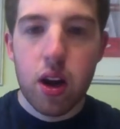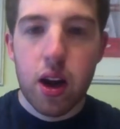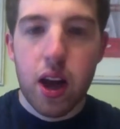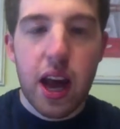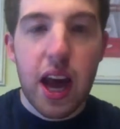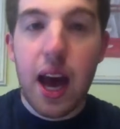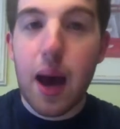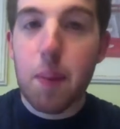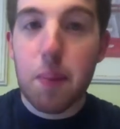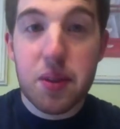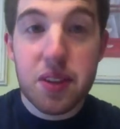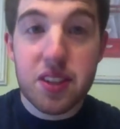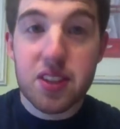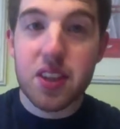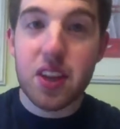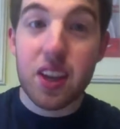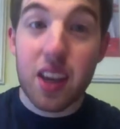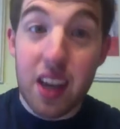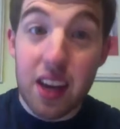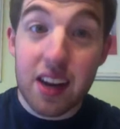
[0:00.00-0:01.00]
happens,
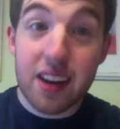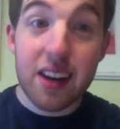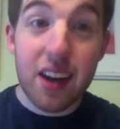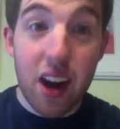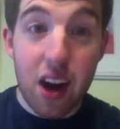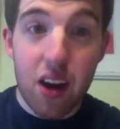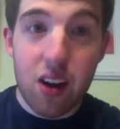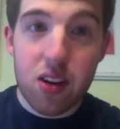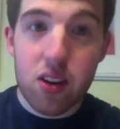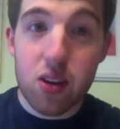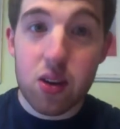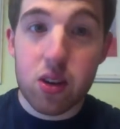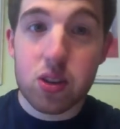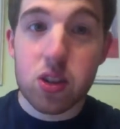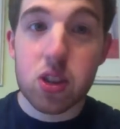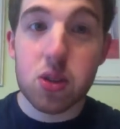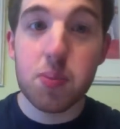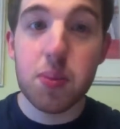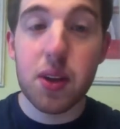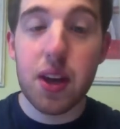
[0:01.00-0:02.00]
and like each character
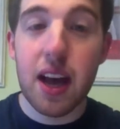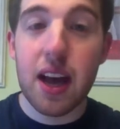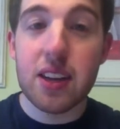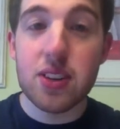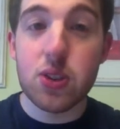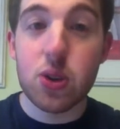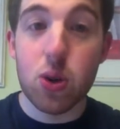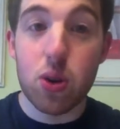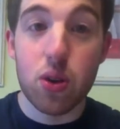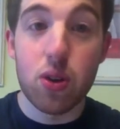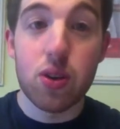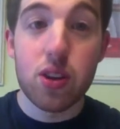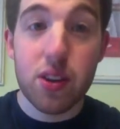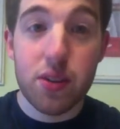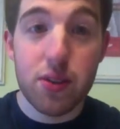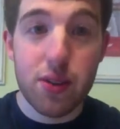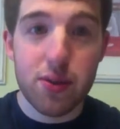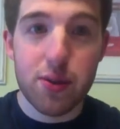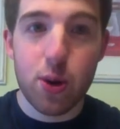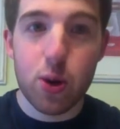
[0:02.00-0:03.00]
has their own
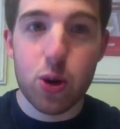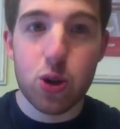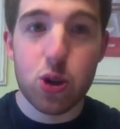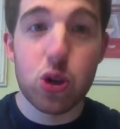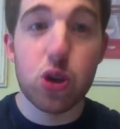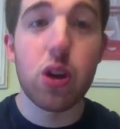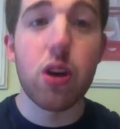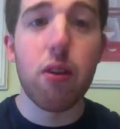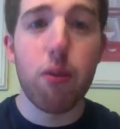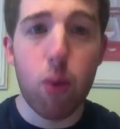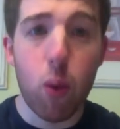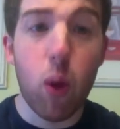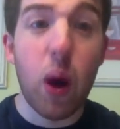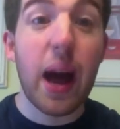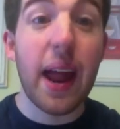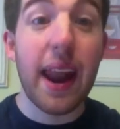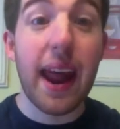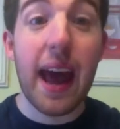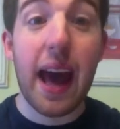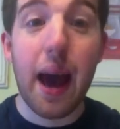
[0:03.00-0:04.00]
different version of
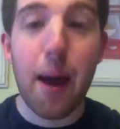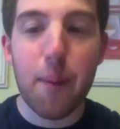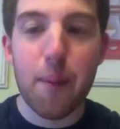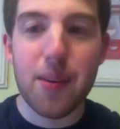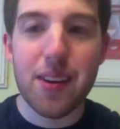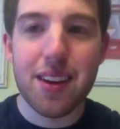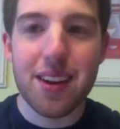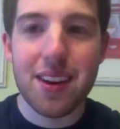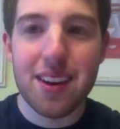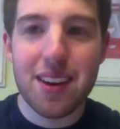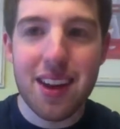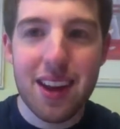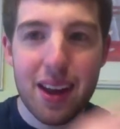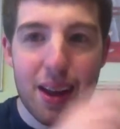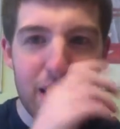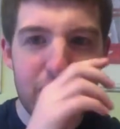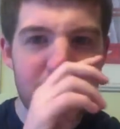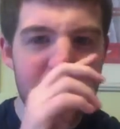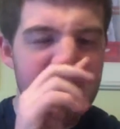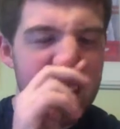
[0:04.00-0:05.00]
what happened,
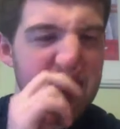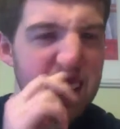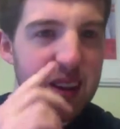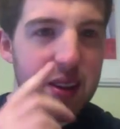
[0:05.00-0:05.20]
and